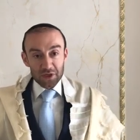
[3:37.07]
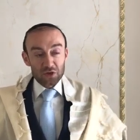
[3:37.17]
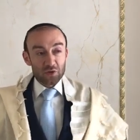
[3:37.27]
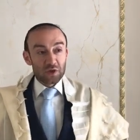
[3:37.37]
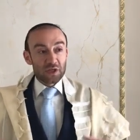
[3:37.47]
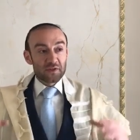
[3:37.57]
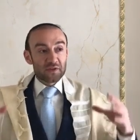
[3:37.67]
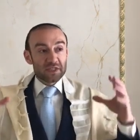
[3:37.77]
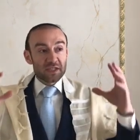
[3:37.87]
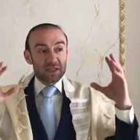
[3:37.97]
So if
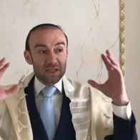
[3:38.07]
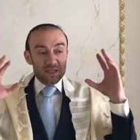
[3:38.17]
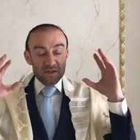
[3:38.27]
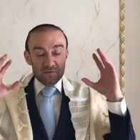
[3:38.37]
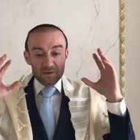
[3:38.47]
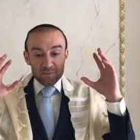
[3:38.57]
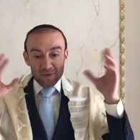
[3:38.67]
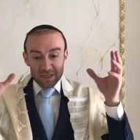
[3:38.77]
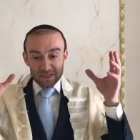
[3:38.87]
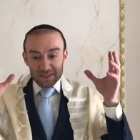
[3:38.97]
it's a different
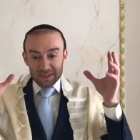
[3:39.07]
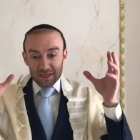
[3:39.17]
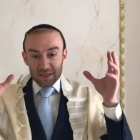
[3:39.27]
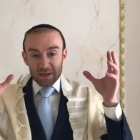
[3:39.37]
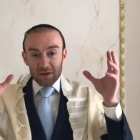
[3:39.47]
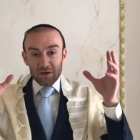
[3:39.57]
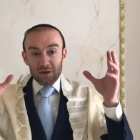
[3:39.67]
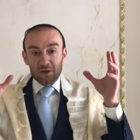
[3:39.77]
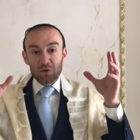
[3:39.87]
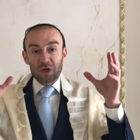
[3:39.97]
mindset,
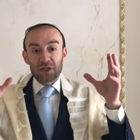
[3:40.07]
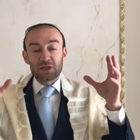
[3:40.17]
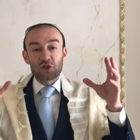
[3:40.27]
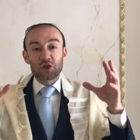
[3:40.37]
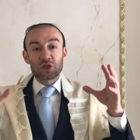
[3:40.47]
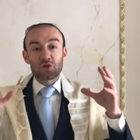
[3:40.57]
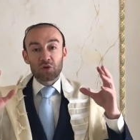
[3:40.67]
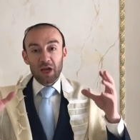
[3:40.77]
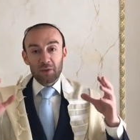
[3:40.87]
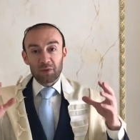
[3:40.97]
look at the situation through
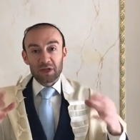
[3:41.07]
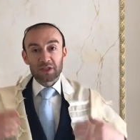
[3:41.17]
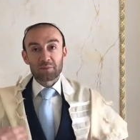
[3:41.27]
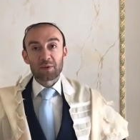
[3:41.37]
happiness.